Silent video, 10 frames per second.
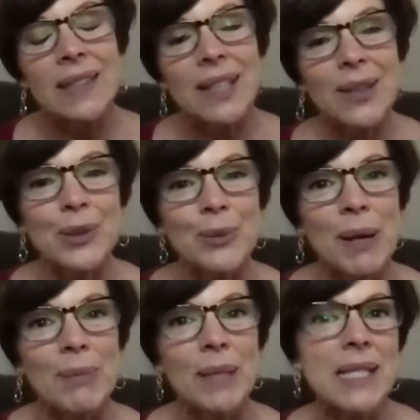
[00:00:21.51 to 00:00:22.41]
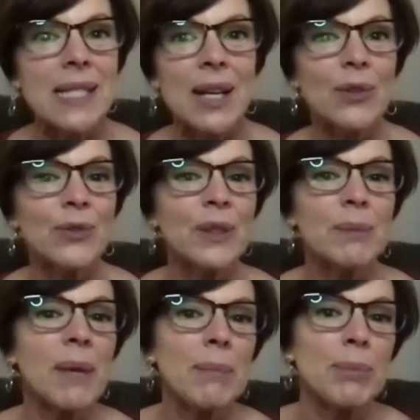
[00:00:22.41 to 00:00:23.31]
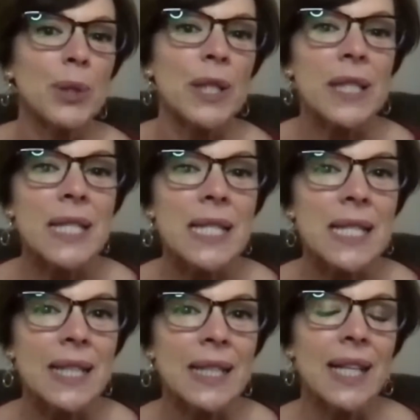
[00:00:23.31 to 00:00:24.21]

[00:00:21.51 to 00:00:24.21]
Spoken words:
tell you about myself and my books.